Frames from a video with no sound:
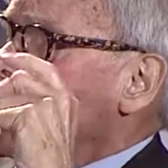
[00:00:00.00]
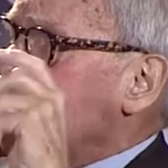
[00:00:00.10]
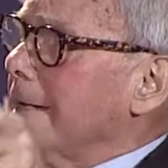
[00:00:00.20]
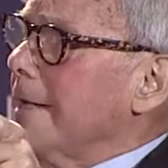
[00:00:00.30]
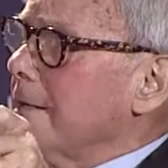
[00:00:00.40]
A
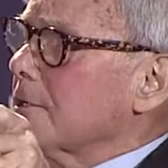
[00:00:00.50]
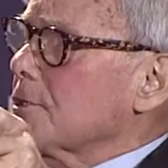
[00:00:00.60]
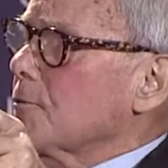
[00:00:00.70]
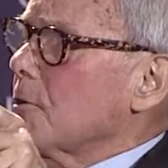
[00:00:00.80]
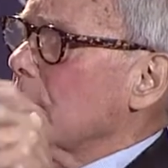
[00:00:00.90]
Canadian
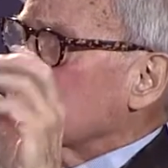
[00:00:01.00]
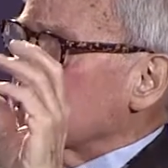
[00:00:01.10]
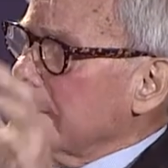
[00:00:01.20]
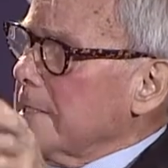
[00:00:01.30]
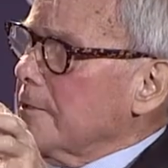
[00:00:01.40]
destroyer
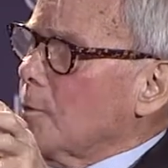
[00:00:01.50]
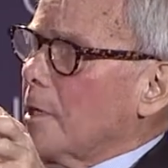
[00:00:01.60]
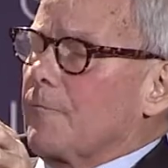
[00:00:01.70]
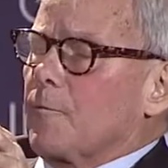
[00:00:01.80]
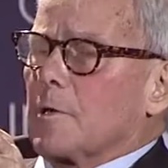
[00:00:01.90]
is leading the
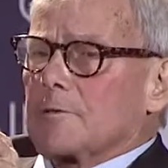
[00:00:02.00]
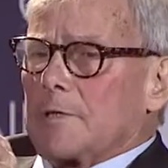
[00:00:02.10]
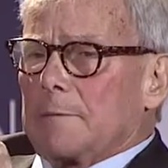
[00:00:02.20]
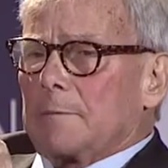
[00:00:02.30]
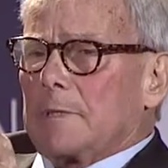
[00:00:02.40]
way for us. They,